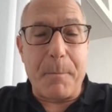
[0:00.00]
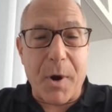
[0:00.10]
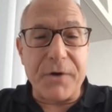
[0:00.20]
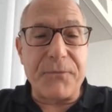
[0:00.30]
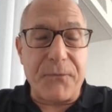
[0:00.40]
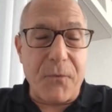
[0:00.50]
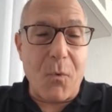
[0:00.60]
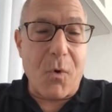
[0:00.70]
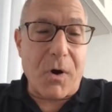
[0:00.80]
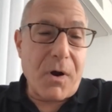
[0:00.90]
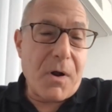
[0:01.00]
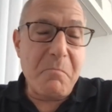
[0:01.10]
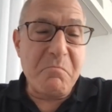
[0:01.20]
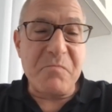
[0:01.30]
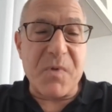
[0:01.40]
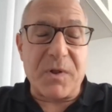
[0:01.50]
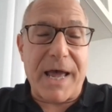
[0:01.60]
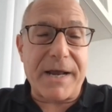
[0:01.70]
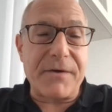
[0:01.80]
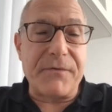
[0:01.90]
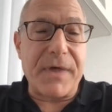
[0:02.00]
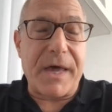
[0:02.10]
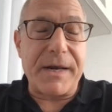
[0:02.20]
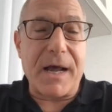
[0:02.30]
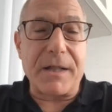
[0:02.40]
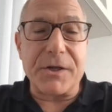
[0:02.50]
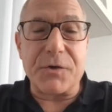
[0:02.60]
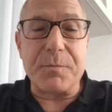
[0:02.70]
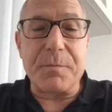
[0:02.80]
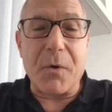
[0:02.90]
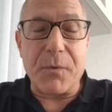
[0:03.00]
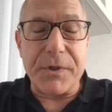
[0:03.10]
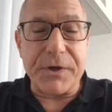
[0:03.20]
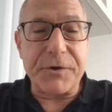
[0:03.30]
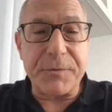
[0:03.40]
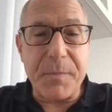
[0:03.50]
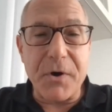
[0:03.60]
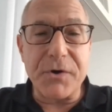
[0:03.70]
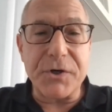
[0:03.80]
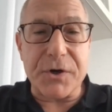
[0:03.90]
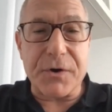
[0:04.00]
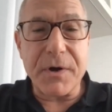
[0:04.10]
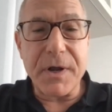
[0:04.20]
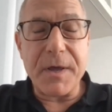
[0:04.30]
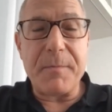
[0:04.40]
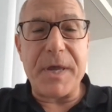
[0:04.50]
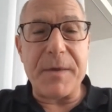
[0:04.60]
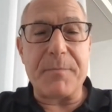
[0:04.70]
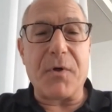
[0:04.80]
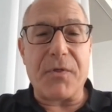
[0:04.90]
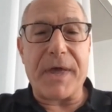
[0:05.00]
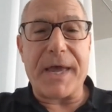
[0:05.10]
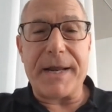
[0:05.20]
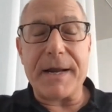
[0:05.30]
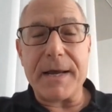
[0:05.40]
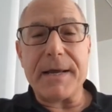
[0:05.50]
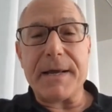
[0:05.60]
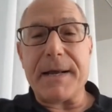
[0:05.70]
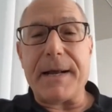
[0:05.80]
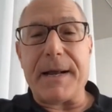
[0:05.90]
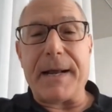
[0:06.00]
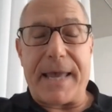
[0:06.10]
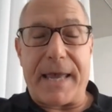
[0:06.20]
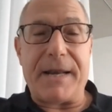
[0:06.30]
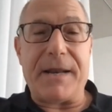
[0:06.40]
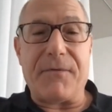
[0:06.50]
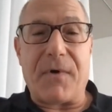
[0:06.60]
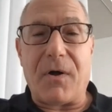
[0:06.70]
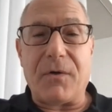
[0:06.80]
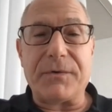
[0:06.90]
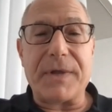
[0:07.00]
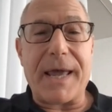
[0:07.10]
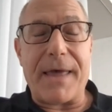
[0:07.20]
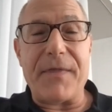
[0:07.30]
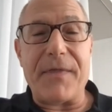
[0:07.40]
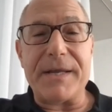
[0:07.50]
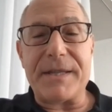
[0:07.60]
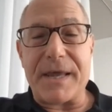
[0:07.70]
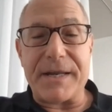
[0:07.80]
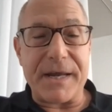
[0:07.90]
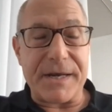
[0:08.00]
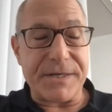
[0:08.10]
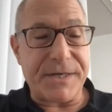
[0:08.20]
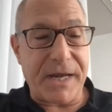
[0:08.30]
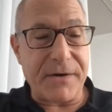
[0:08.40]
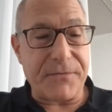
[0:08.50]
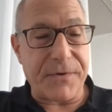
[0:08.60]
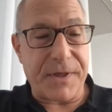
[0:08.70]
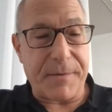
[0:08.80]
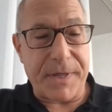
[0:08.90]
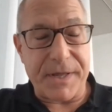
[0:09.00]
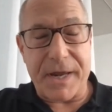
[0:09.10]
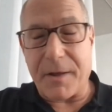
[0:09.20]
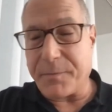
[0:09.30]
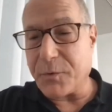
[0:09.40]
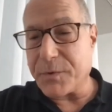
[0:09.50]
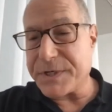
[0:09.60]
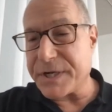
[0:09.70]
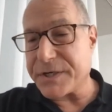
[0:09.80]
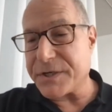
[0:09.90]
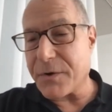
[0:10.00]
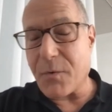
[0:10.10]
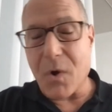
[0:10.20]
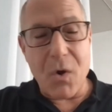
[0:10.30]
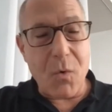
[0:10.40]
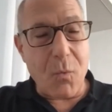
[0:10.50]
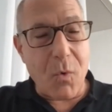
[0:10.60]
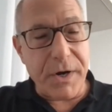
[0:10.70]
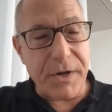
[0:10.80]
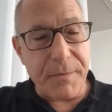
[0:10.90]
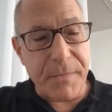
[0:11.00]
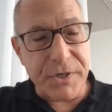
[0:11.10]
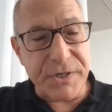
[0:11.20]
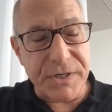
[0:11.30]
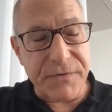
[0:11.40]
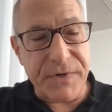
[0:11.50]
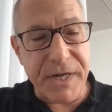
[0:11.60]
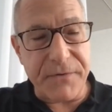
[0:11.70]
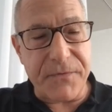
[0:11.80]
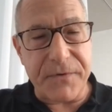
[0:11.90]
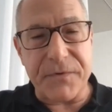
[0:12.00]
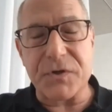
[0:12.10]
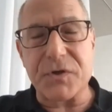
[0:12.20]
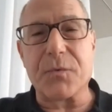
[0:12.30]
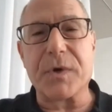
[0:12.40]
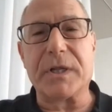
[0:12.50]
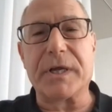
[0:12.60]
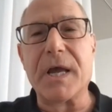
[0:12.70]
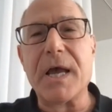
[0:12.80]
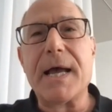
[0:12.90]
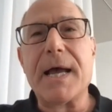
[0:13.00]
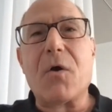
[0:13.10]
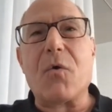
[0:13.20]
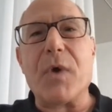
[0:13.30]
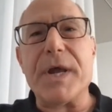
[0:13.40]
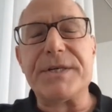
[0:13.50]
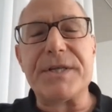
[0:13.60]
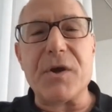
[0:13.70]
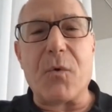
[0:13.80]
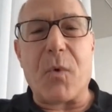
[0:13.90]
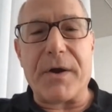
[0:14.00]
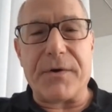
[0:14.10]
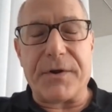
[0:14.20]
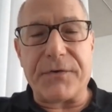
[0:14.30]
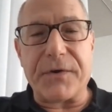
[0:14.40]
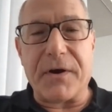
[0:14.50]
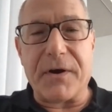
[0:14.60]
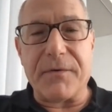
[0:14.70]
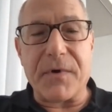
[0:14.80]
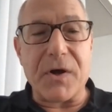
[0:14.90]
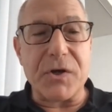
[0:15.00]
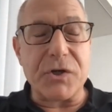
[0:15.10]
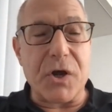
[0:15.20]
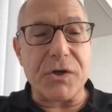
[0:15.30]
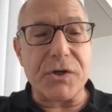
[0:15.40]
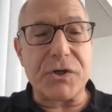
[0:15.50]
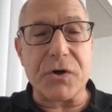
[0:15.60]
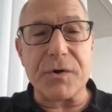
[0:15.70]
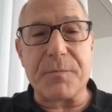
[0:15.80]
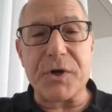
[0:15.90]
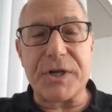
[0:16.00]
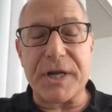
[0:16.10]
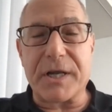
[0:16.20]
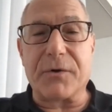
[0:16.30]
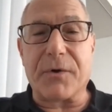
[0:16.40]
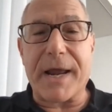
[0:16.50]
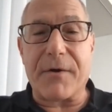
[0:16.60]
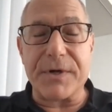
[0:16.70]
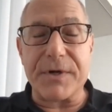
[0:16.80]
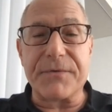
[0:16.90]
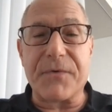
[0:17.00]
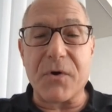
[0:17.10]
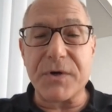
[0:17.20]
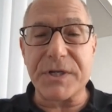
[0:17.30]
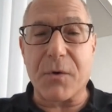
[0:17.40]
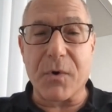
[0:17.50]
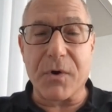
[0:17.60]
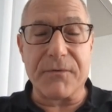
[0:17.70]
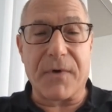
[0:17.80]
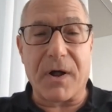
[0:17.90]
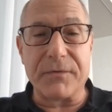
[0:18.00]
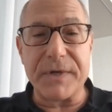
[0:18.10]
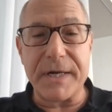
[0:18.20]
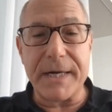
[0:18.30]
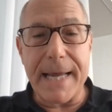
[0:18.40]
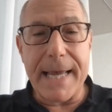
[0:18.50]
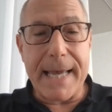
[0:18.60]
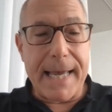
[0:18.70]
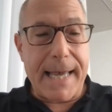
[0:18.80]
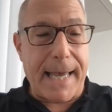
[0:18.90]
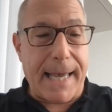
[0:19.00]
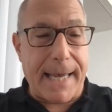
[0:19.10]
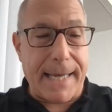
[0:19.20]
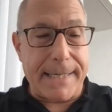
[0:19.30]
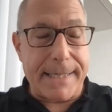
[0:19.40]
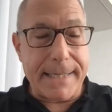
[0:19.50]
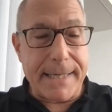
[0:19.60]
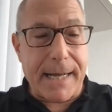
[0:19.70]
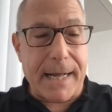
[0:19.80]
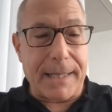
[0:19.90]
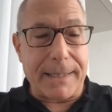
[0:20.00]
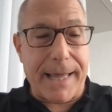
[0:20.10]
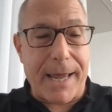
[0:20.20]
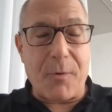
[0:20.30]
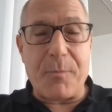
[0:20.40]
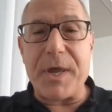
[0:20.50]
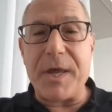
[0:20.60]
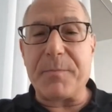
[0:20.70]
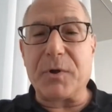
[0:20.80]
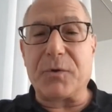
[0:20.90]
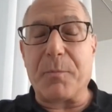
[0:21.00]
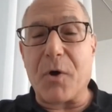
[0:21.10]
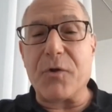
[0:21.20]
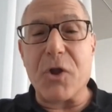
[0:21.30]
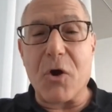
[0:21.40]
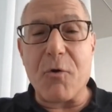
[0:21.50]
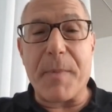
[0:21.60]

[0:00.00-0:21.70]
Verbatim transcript: but for the lack of that knowledge. But with exposure, people then get involved and they they take a stand for them and they help to assist. So one of the missions of TIGFIF is to really raise the awareness of uh, certain particular areas of focus that we're involved in and allow people to both know